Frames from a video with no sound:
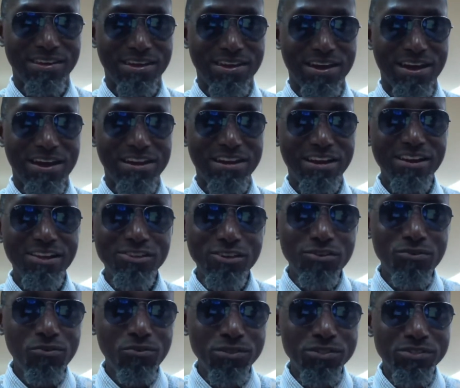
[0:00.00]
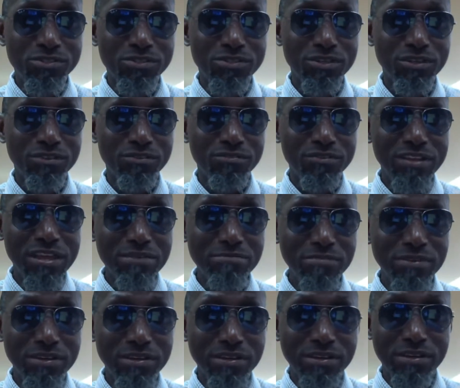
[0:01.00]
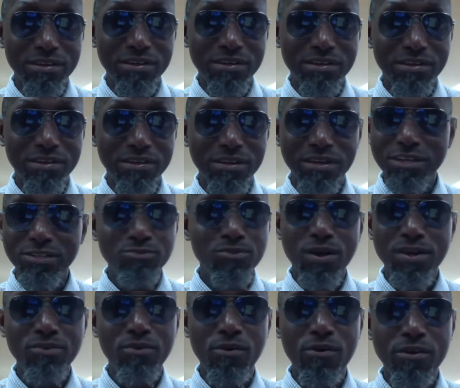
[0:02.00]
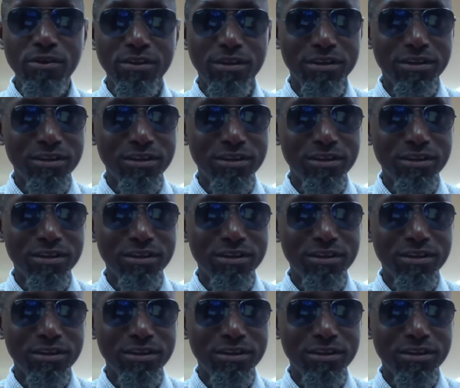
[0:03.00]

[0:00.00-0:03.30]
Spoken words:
And a lot of goals for them is one goal.